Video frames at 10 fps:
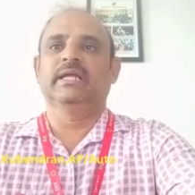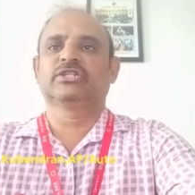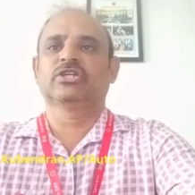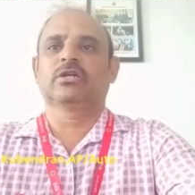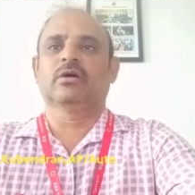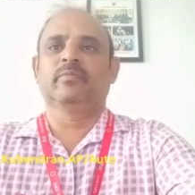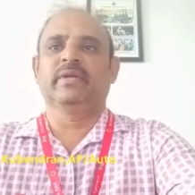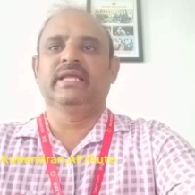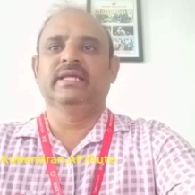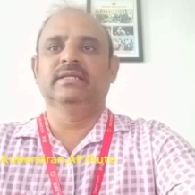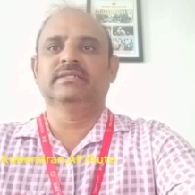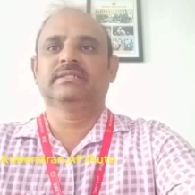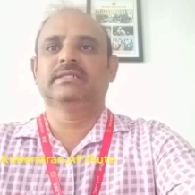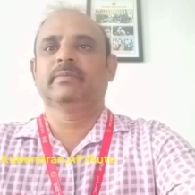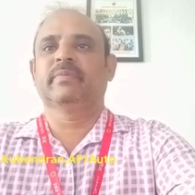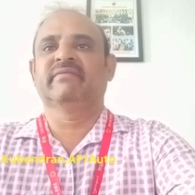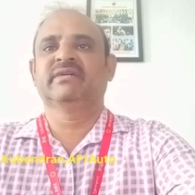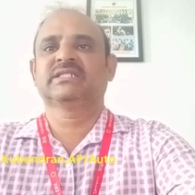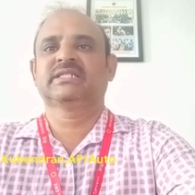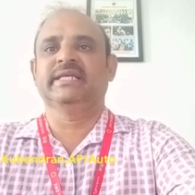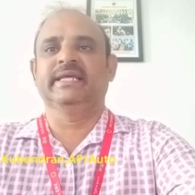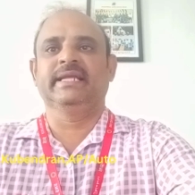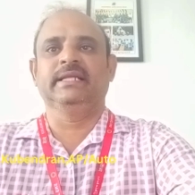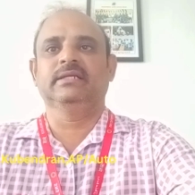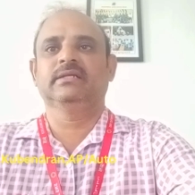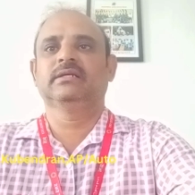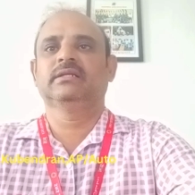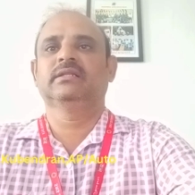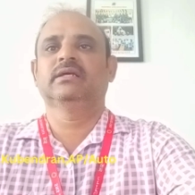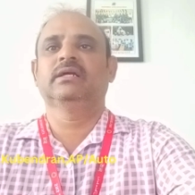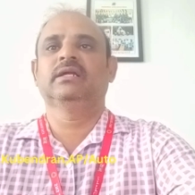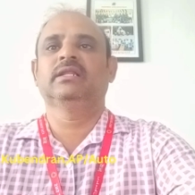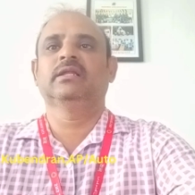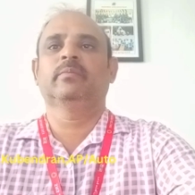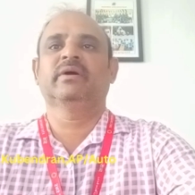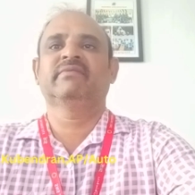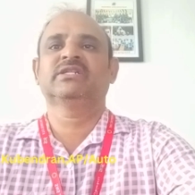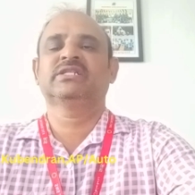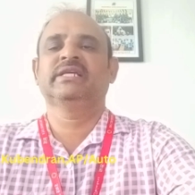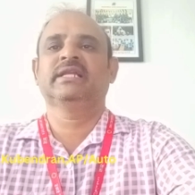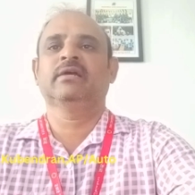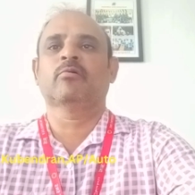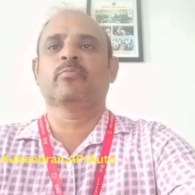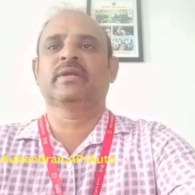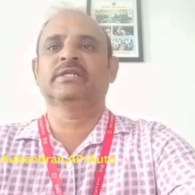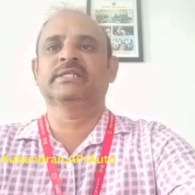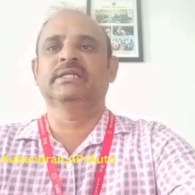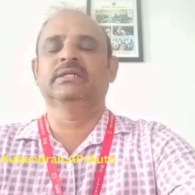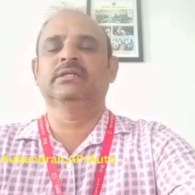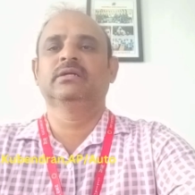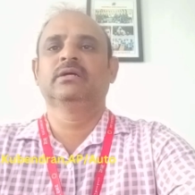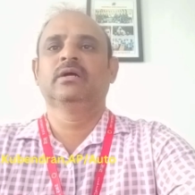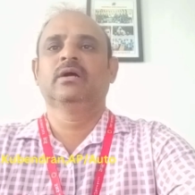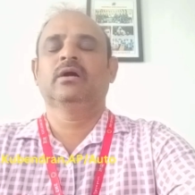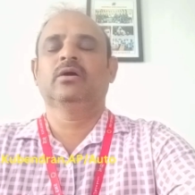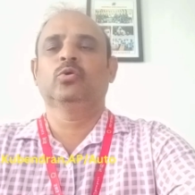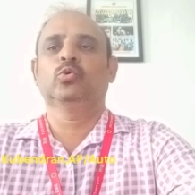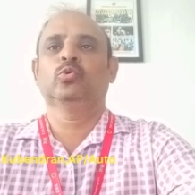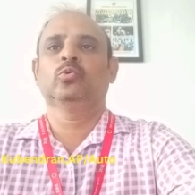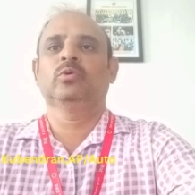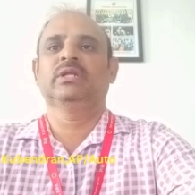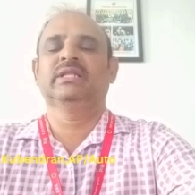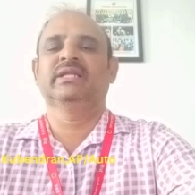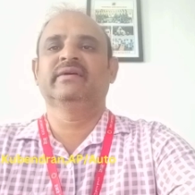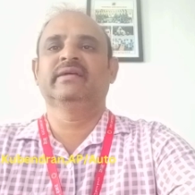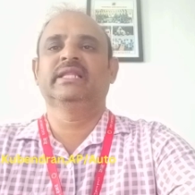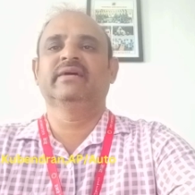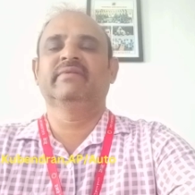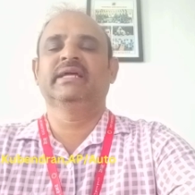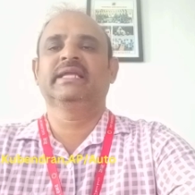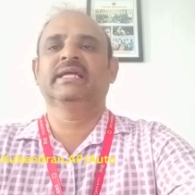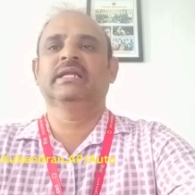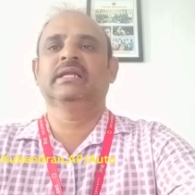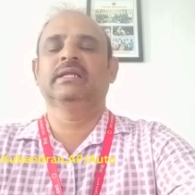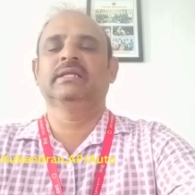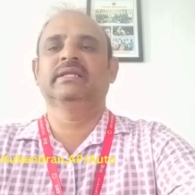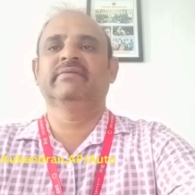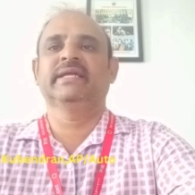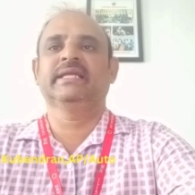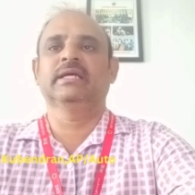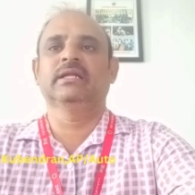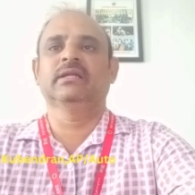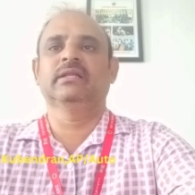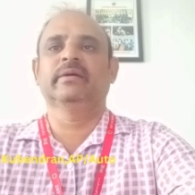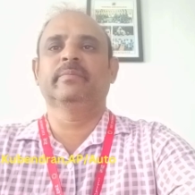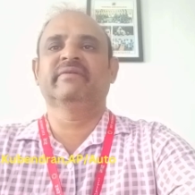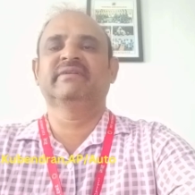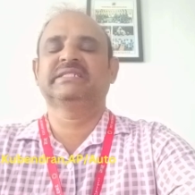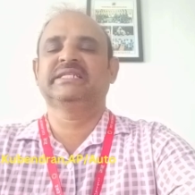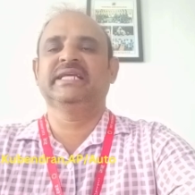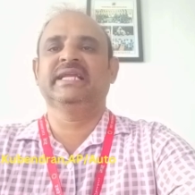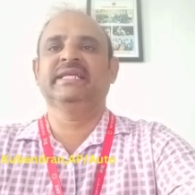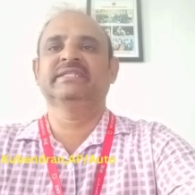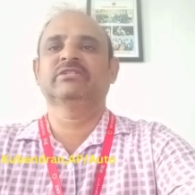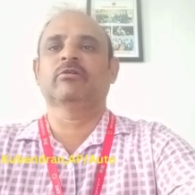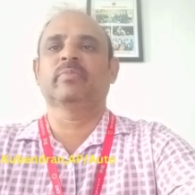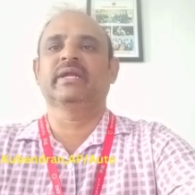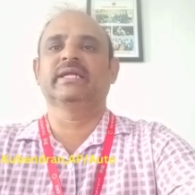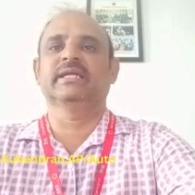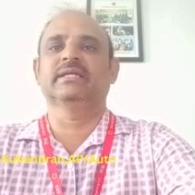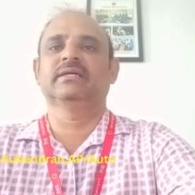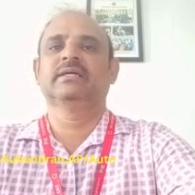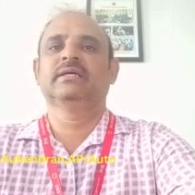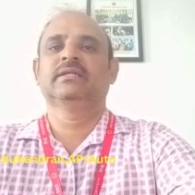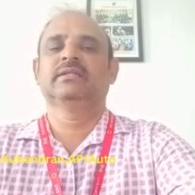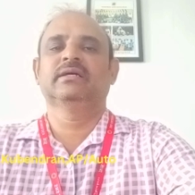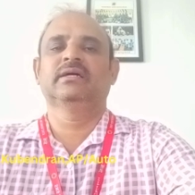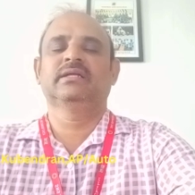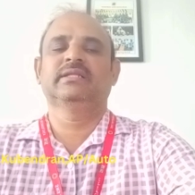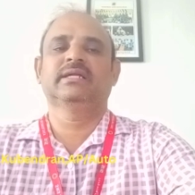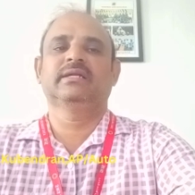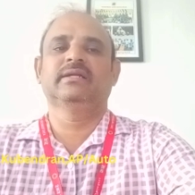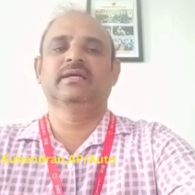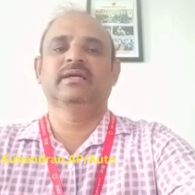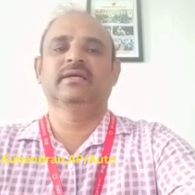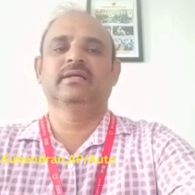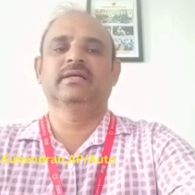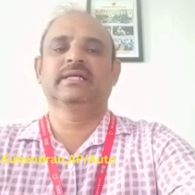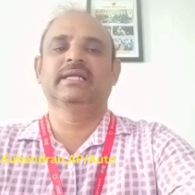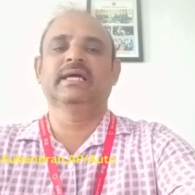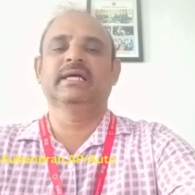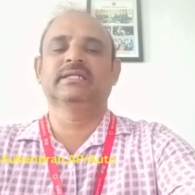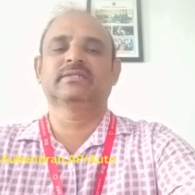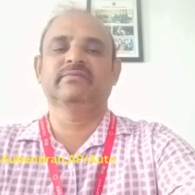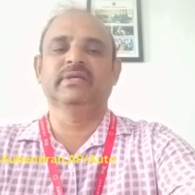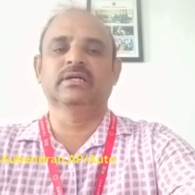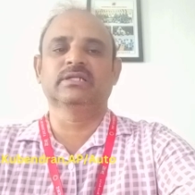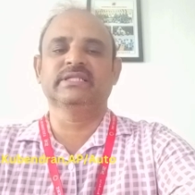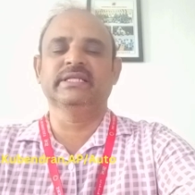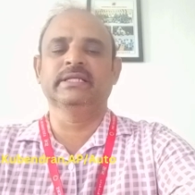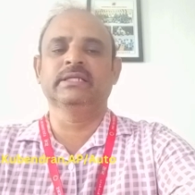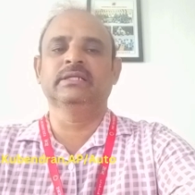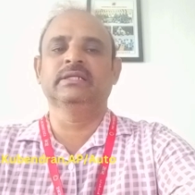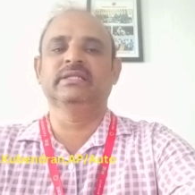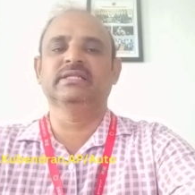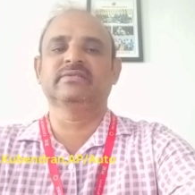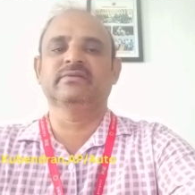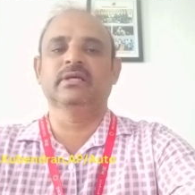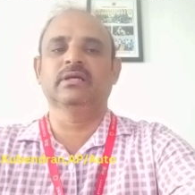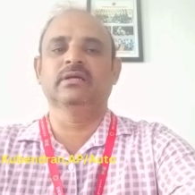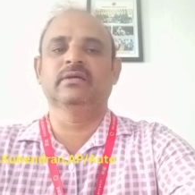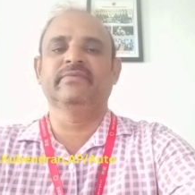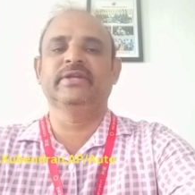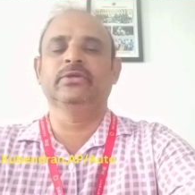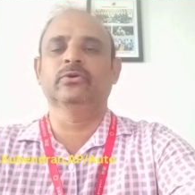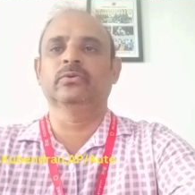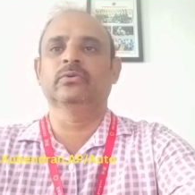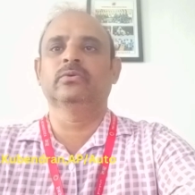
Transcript: lecture topic is power steering. The power steering operation, how the vehicle the power steering is operated. That glance we are seeing in this video.